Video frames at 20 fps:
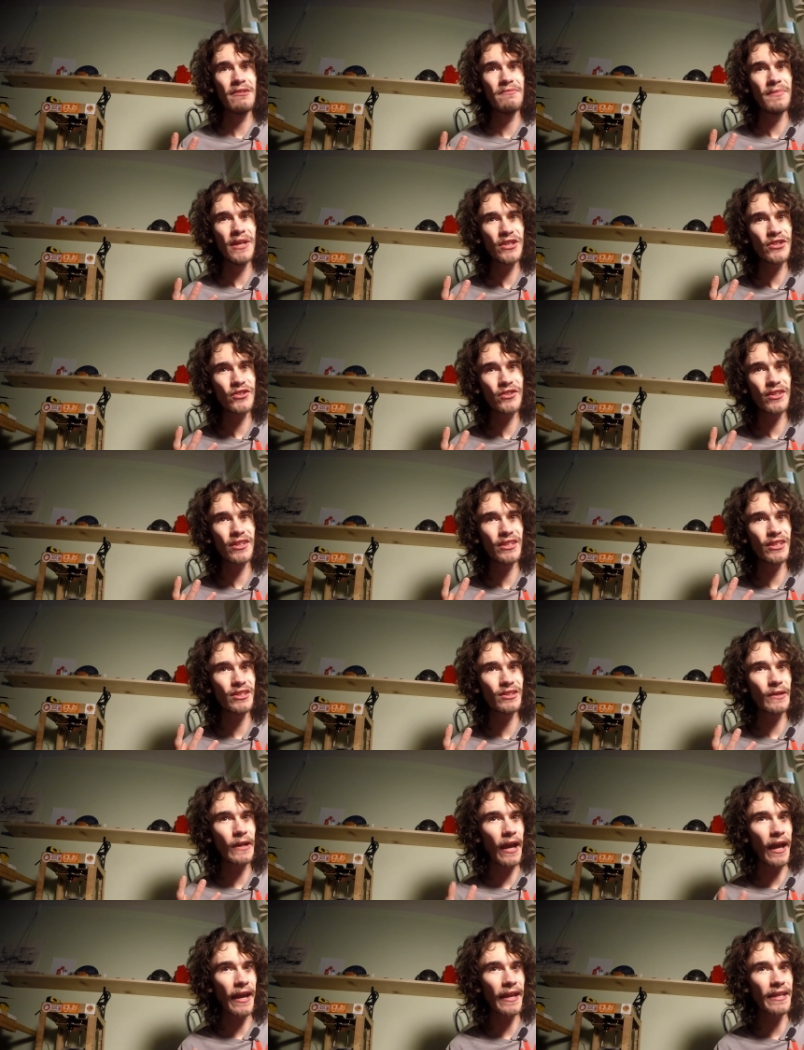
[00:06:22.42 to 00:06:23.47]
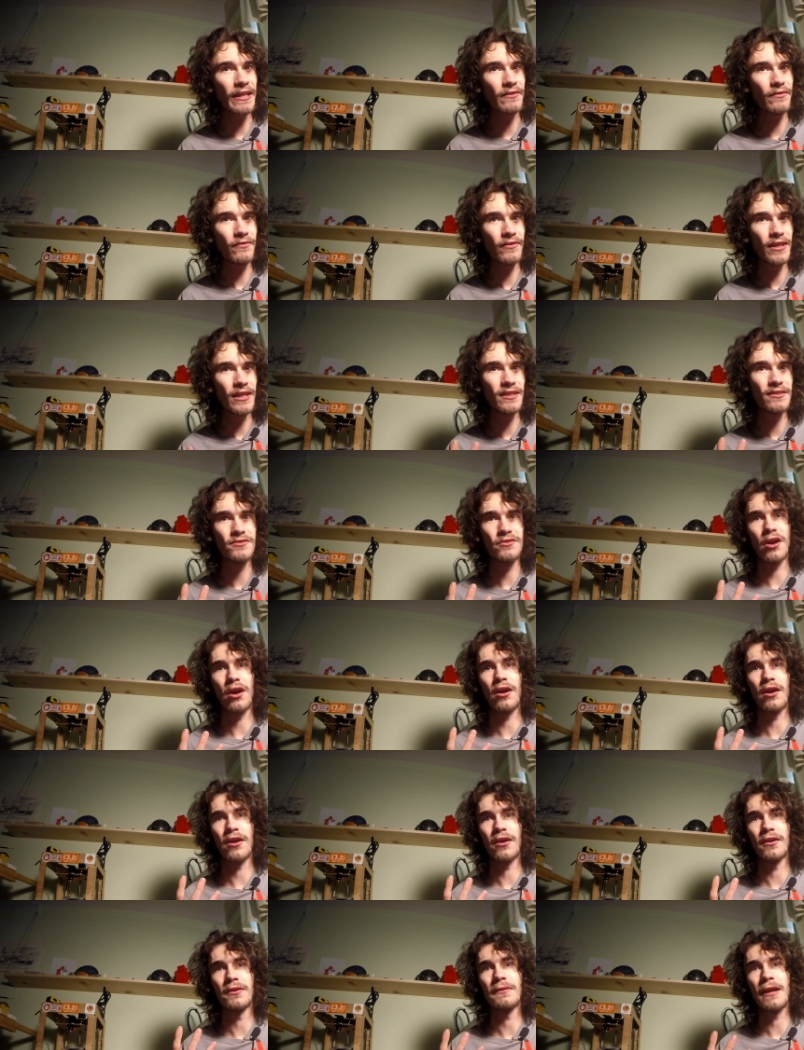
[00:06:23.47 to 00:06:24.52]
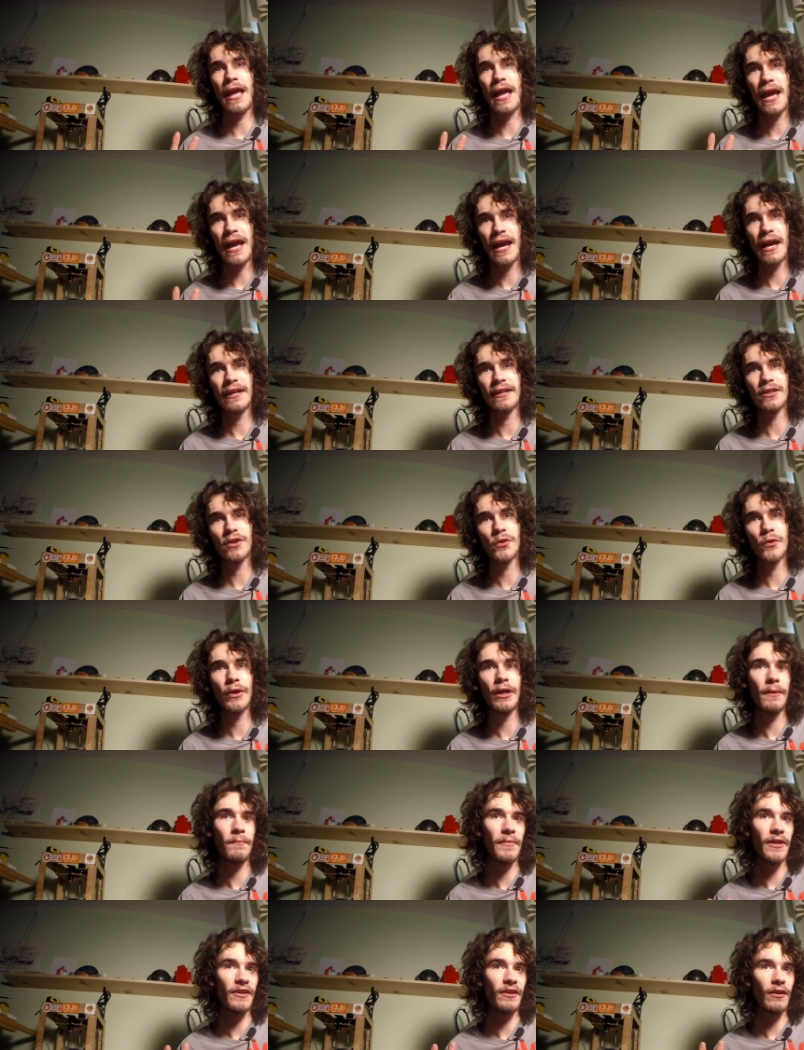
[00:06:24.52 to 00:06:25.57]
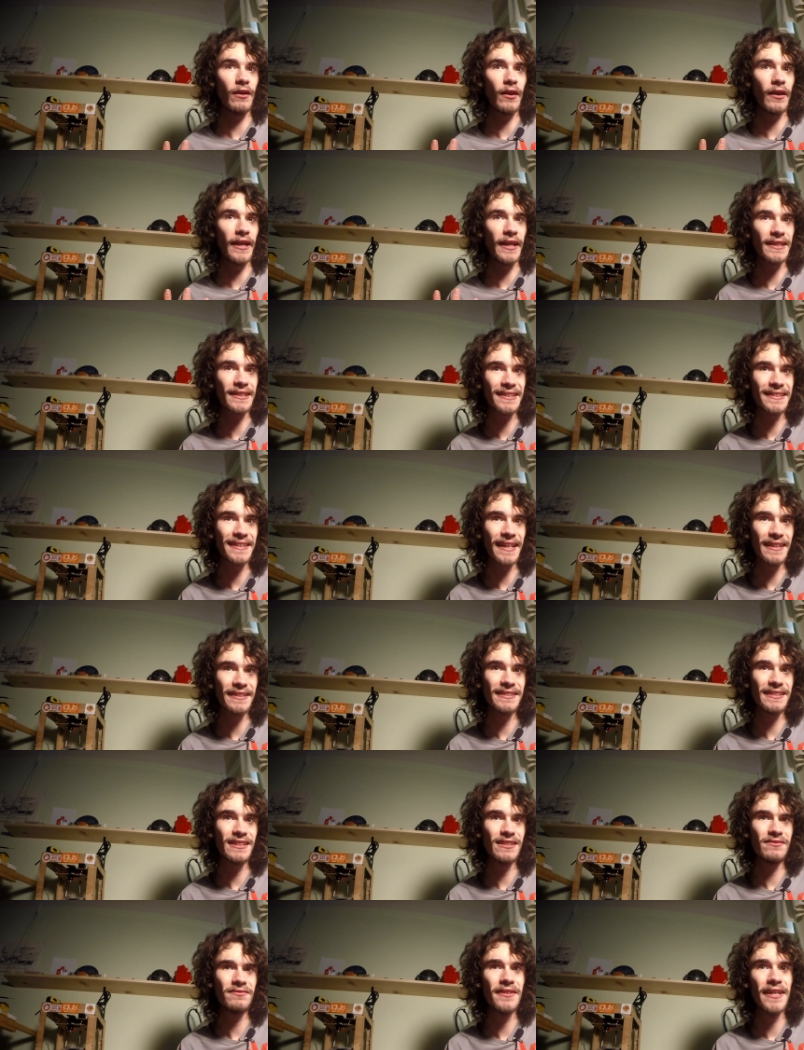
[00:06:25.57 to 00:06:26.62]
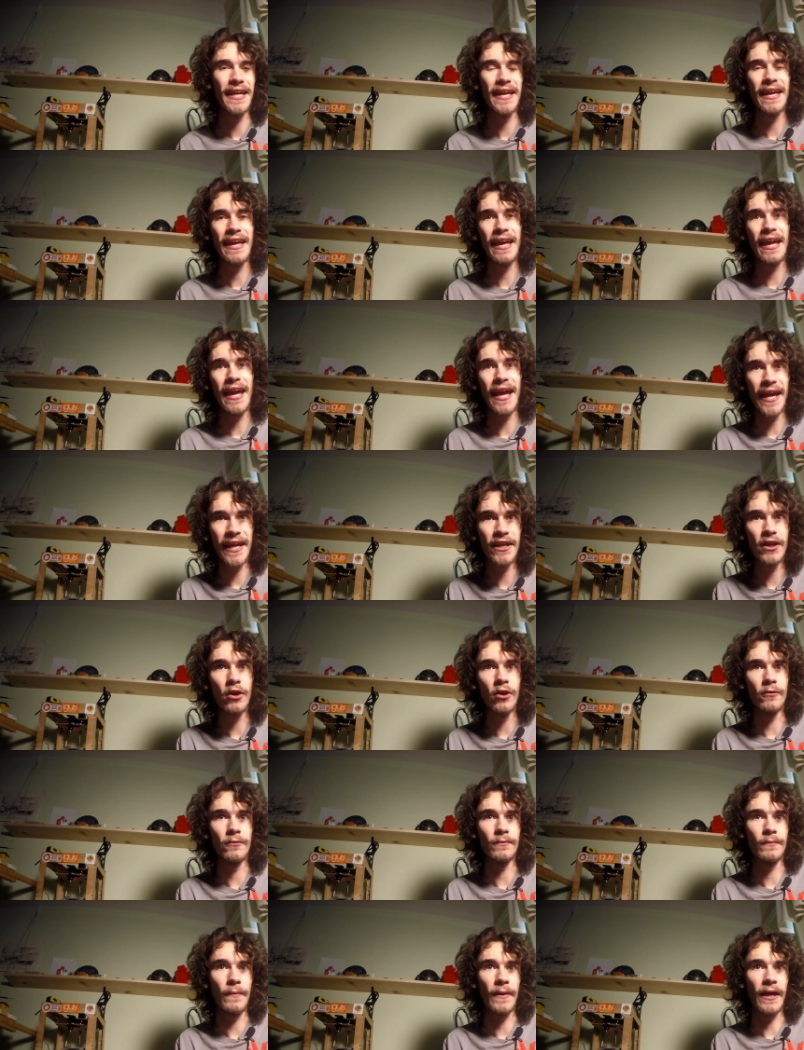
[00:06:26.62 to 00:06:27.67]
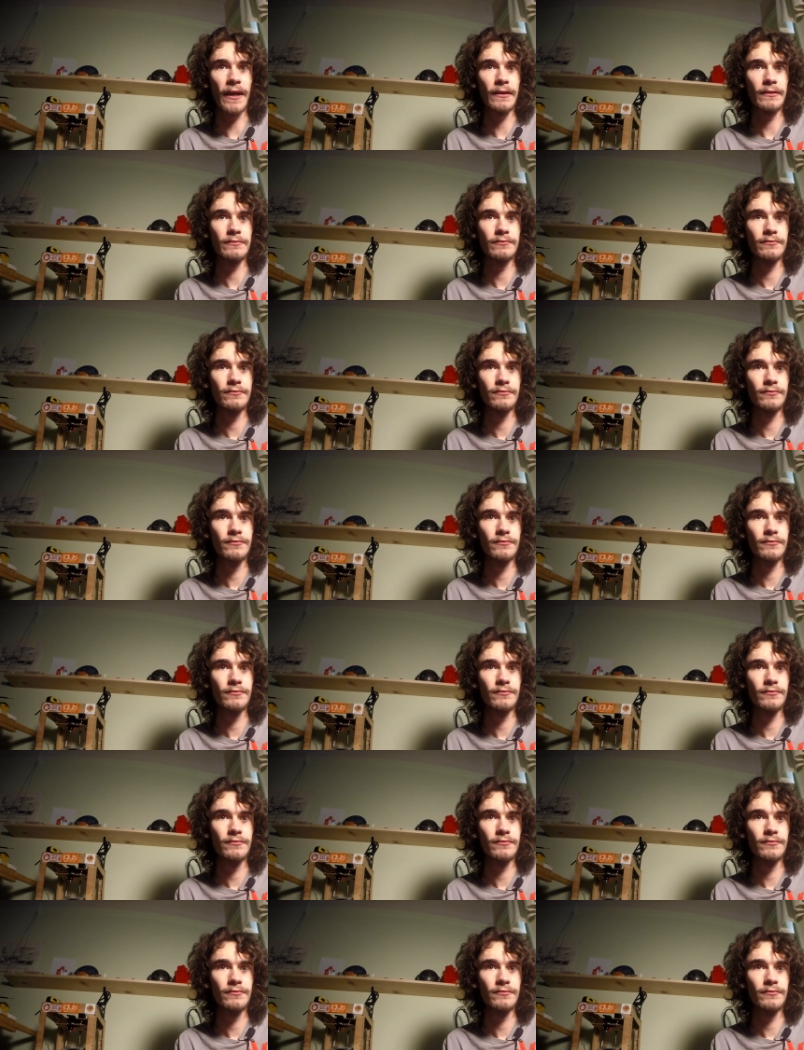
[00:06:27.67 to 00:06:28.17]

Make sure that your cutting feeds are adequate but not excessive, and go from there.